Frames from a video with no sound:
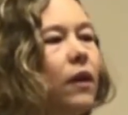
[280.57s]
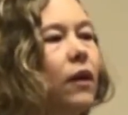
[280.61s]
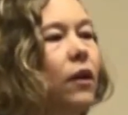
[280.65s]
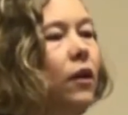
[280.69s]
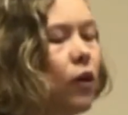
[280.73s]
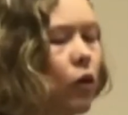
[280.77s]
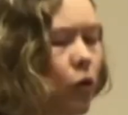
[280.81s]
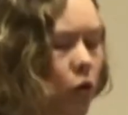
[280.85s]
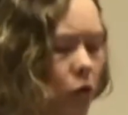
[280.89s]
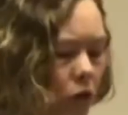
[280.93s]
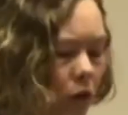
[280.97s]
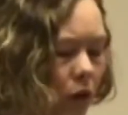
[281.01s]

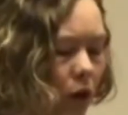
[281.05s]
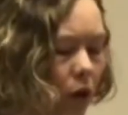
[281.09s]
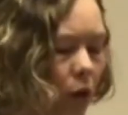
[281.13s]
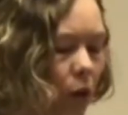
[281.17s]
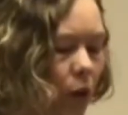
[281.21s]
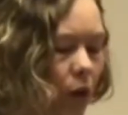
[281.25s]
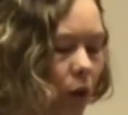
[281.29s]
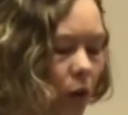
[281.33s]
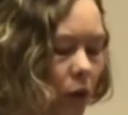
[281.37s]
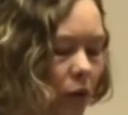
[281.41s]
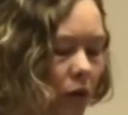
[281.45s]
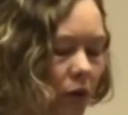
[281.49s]
Years
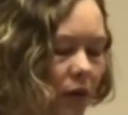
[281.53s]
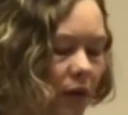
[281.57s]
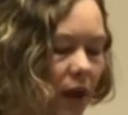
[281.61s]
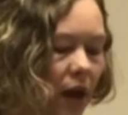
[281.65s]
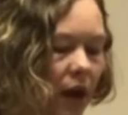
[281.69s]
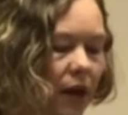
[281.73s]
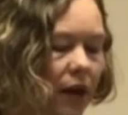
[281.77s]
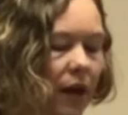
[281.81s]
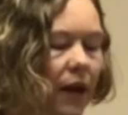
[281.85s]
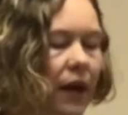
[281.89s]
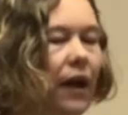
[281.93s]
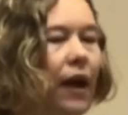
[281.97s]
ago in
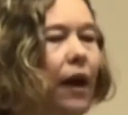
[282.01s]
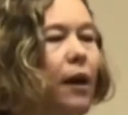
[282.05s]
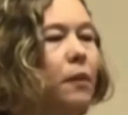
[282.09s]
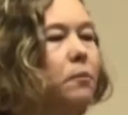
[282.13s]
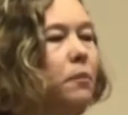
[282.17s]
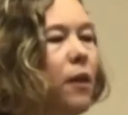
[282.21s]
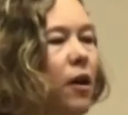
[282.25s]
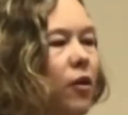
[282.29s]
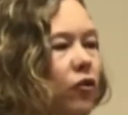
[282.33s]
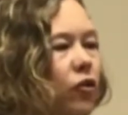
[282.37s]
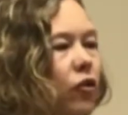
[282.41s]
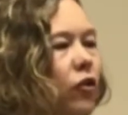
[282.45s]
RCIA, I
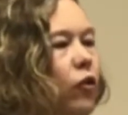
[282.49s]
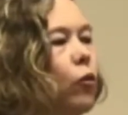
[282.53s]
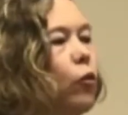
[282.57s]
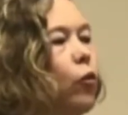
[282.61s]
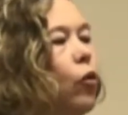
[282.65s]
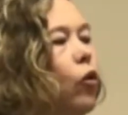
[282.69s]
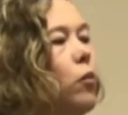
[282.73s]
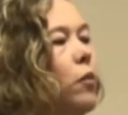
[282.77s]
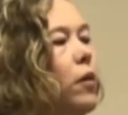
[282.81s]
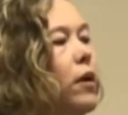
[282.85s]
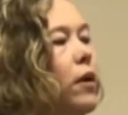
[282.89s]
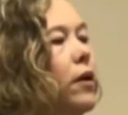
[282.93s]
mentored a
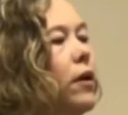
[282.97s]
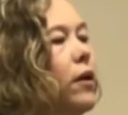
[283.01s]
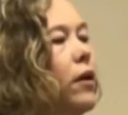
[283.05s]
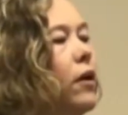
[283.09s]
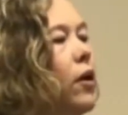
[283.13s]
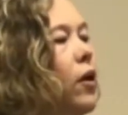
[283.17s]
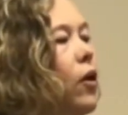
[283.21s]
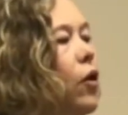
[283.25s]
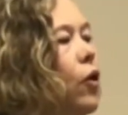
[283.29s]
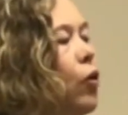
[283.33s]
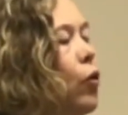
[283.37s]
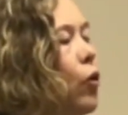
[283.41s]

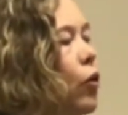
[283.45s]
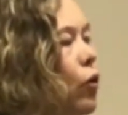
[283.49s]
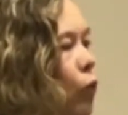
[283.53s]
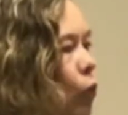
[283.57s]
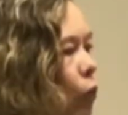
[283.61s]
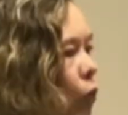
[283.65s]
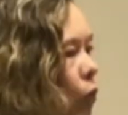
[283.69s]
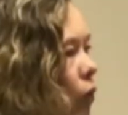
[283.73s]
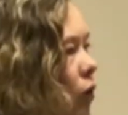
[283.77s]
woman who had